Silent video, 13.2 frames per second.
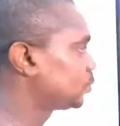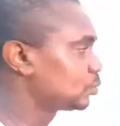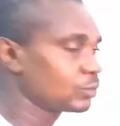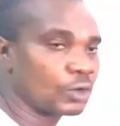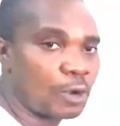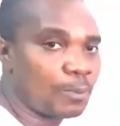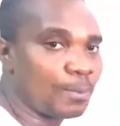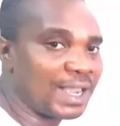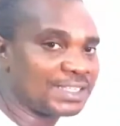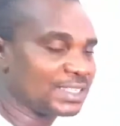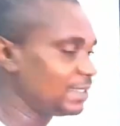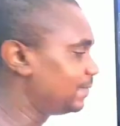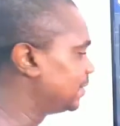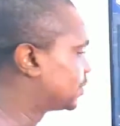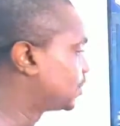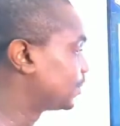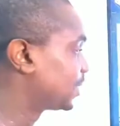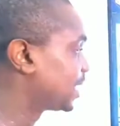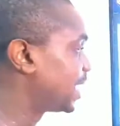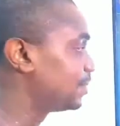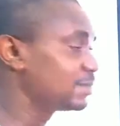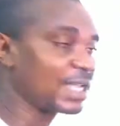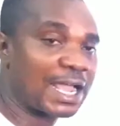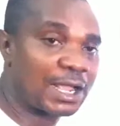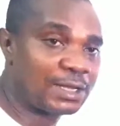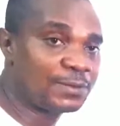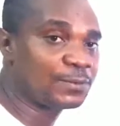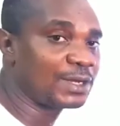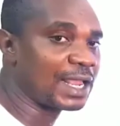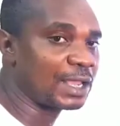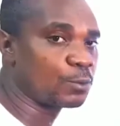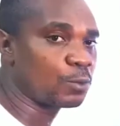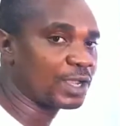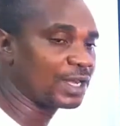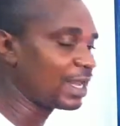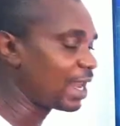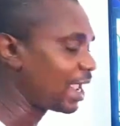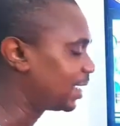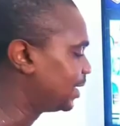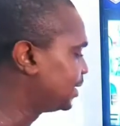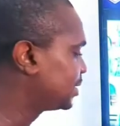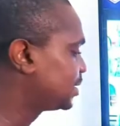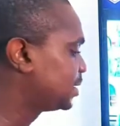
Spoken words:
on my TV. Sometimes I even like working like this.